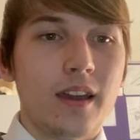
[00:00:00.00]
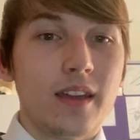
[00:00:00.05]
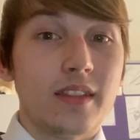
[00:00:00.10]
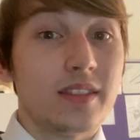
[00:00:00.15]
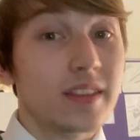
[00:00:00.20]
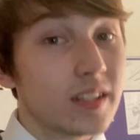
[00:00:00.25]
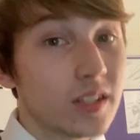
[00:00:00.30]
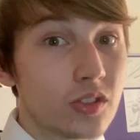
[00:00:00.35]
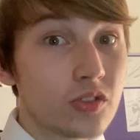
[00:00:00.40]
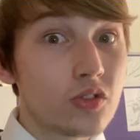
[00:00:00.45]

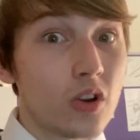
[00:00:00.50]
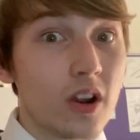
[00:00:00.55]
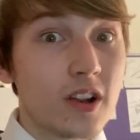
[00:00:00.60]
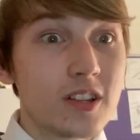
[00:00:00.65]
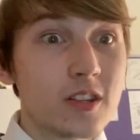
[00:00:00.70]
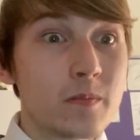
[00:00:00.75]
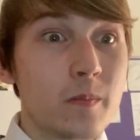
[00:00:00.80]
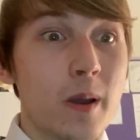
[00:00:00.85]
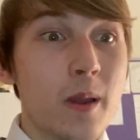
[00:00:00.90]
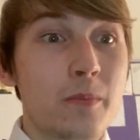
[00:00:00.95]
This
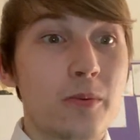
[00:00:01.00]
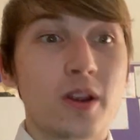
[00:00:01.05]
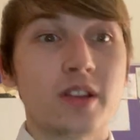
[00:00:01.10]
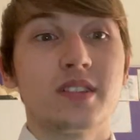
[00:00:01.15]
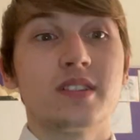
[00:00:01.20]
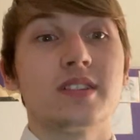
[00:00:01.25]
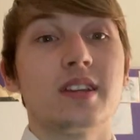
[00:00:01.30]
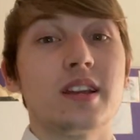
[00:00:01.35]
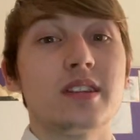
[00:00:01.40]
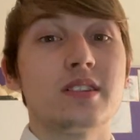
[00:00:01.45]
draws my
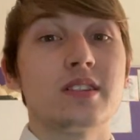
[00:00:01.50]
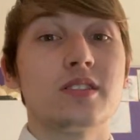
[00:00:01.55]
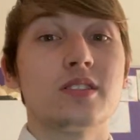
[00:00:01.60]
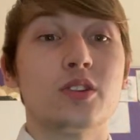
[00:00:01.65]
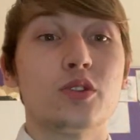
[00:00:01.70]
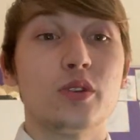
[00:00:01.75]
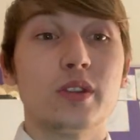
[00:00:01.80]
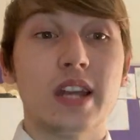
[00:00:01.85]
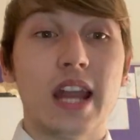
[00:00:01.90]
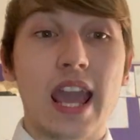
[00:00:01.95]
presentation
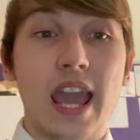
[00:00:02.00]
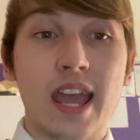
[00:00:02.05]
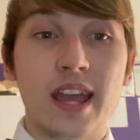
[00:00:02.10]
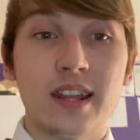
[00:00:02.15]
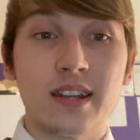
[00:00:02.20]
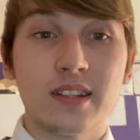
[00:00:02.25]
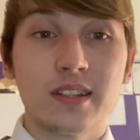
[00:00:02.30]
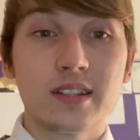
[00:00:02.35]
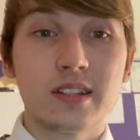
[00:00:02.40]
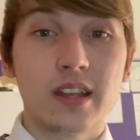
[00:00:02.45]
to an
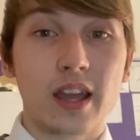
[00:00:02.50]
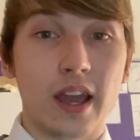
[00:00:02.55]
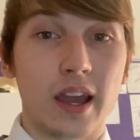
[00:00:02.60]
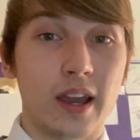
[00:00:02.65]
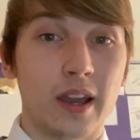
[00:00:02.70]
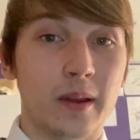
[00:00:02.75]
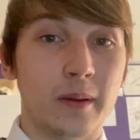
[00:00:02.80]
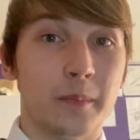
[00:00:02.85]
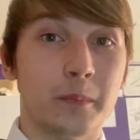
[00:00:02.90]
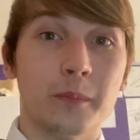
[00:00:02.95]
end.
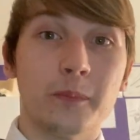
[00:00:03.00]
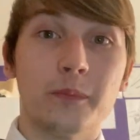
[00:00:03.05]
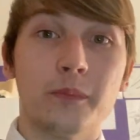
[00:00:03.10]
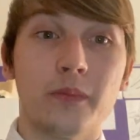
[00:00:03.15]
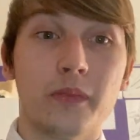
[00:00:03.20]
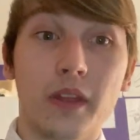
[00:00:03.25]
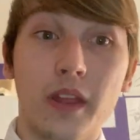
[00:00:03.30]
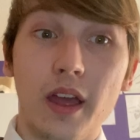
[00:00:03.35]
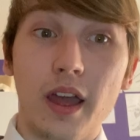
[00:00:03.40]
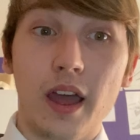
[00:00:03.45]

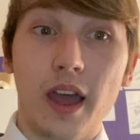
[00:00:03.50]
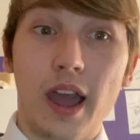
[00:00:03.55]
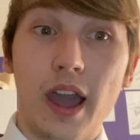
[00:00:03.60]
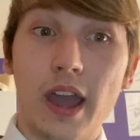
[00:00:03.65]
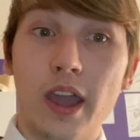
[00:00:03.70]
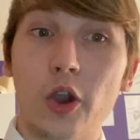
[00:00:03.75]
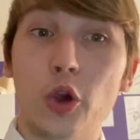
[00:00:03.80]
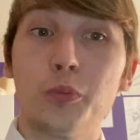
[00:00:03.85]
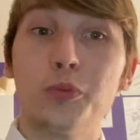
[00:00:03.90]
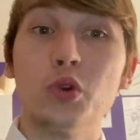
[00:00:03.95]

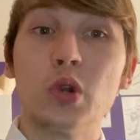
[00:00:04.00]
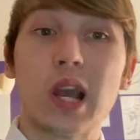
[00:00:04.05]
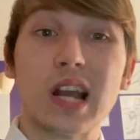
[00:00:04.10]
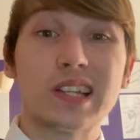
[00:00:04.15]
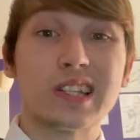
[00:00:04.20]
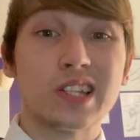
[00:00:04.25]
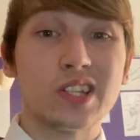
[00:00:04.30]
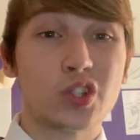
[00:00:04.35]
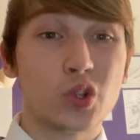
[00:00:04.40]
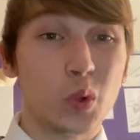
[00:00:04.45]
I hope you
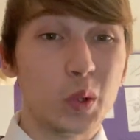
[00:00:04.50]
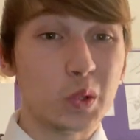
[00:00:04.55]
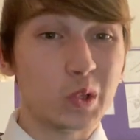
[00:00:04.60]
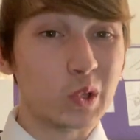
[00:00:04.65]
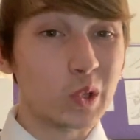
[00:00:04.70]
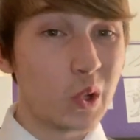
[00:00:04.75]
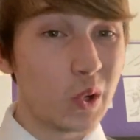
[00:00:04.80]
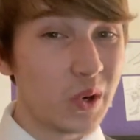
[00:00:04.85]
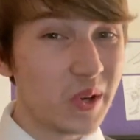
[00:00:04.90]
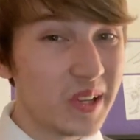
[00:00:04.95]
guys enjoyed
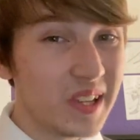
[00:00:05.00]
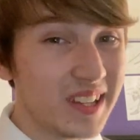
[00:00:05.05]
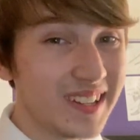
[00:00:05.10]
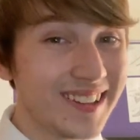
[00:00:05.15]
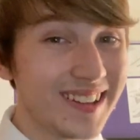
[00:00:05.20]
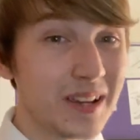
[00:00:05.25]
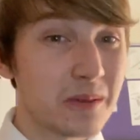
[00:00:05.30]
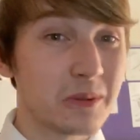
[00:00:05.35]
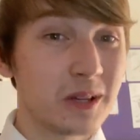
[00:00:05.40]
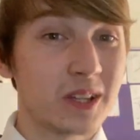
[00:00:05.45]

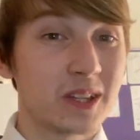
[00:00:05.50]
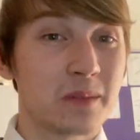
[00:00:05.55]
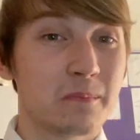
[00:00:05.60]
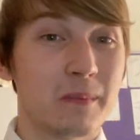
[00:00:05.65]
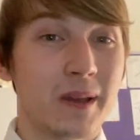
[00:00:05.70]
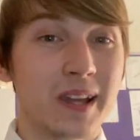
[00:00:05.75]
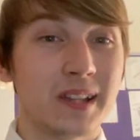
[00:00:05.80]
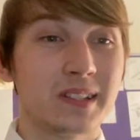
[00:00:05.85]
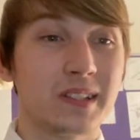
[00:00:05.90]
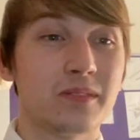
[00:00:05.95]
learning about the
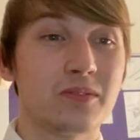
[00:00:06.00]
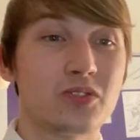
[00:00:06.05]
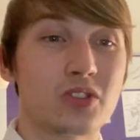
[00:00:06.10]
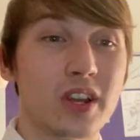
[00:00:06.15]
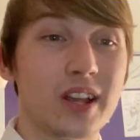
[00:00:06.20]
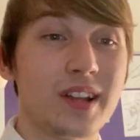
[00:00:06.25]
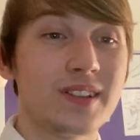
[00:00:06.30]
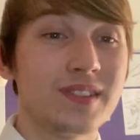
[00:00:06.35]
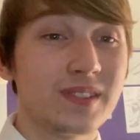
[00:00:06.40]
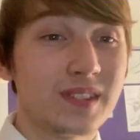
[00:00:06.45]
maglev
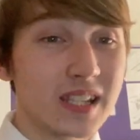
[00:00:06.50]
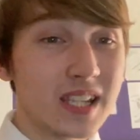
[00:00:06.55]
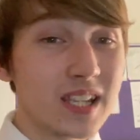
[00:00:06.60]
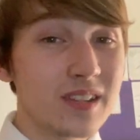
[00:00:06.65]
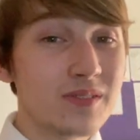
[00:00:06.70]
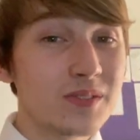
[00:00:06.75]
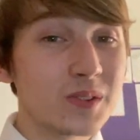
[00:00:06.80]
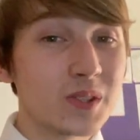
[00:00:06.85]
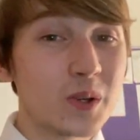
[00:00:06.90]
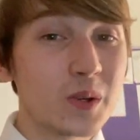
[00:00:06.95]
trains,
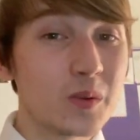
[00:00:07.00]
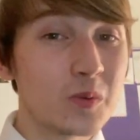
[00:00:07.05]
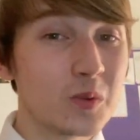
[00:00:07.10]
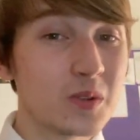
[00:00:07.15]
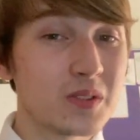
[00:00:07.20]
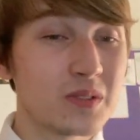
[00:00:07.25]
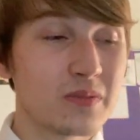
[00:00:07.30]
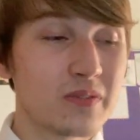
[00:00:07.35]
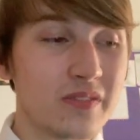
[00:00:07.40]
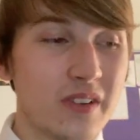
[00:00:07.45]
even though it
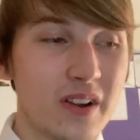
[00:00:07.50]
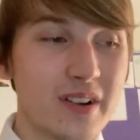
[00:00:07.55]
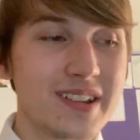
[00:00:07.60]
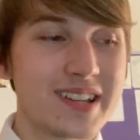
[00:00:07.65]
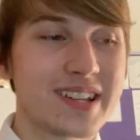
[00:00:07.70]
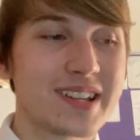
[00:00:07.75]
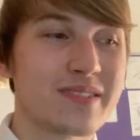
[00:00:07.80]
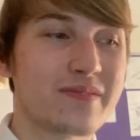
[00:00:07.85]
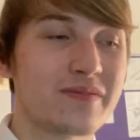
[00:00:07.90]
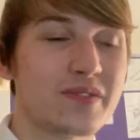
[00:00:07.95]
was very
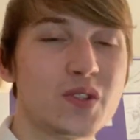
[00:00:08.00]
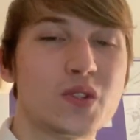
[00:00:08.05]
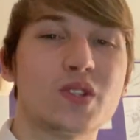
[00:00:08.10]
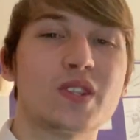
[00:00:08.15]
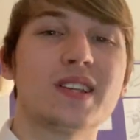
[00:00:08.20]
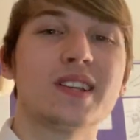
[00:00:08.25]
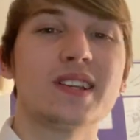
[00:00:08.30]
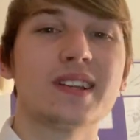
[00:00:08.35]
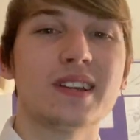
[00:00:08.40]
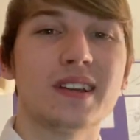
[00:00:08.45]

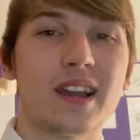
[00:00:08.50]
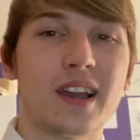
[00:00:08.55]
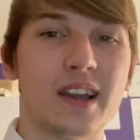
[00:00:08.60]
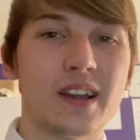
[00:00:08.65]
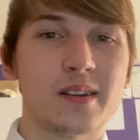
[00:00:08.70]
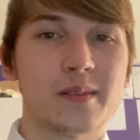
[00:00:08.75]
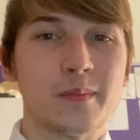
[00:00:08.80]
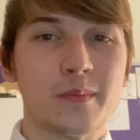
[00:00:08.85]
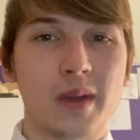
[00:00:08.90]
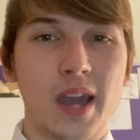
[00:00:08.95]
confusing
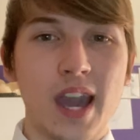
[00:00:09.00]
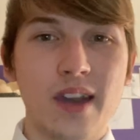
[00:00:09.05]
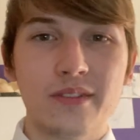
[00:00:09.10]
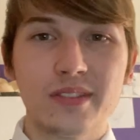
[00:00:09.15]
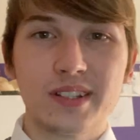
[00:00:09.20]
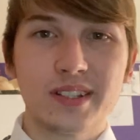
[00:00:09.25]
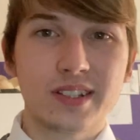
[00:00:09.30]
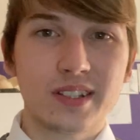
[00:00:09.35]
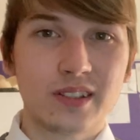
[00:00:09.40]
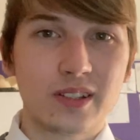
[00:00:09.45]

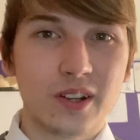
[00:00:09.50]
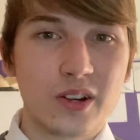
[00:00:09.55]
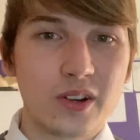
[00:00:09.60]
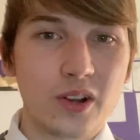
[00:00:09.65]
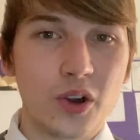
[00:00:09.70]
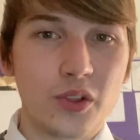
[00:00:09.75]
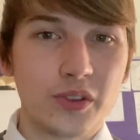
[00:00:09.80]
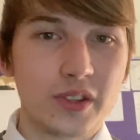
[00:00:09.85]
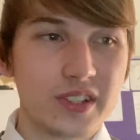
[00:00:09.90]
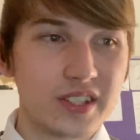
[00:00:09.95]
having to learn
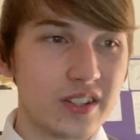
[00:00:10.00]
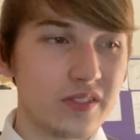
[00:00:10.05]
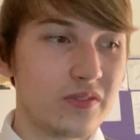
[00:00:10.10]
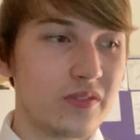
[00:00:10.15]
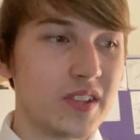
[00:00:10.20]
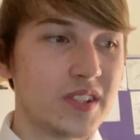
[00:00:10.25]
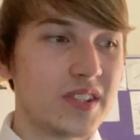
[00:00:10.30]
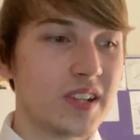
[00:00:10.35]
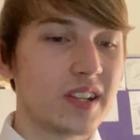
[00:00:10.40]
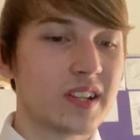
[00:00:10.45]
all this
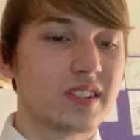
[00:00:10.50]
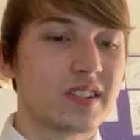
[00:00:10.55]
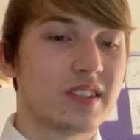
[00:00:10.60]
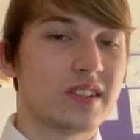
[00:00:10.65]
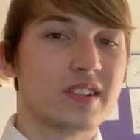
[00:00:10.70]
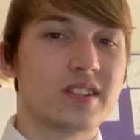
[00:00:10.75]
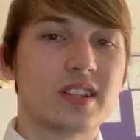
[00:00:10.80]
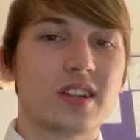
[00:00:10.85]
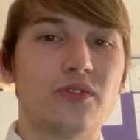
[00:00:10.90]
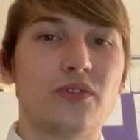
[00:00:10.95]
physics
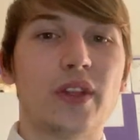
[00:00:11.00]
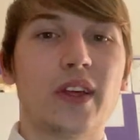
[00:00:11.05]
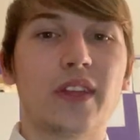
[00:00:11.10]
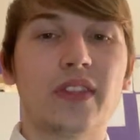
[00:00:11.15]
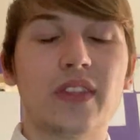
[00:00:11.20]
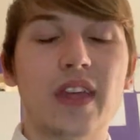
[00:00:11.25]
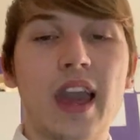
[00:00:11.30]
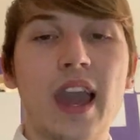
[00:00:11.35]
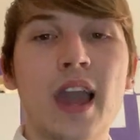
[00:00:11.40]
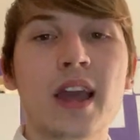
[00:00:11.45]
and stuff
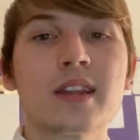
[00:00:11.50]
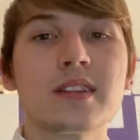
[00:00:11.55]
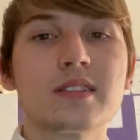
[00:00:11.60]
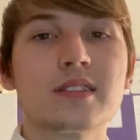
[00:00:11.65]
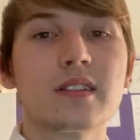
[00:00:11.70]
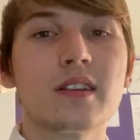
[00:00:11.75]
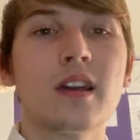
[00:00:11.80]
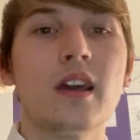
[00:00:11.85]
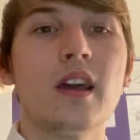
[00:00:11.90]
like that.